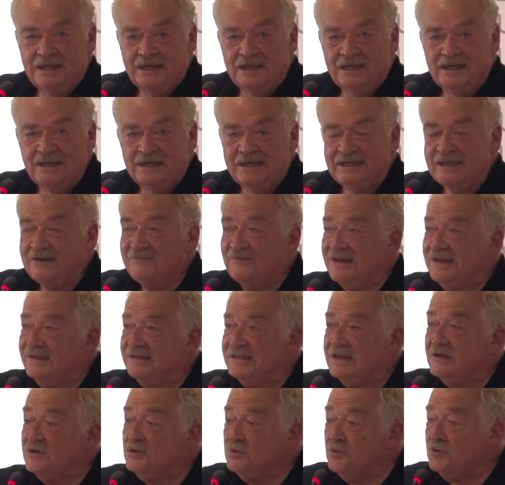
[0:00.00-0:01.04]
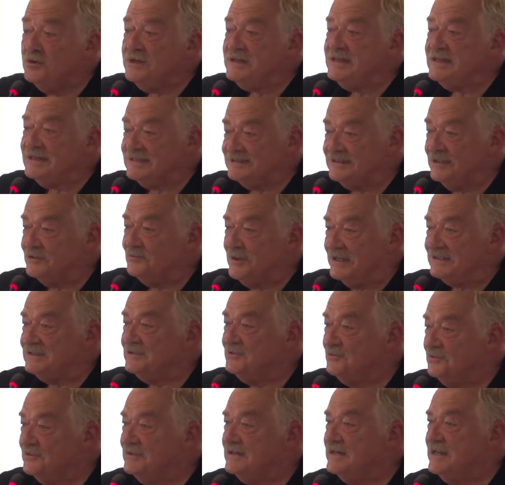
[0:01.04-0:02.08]
in giving the New Year's
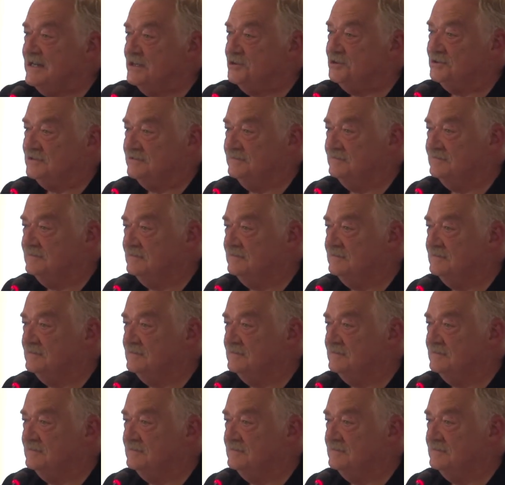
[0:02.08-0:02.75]
address to the nation.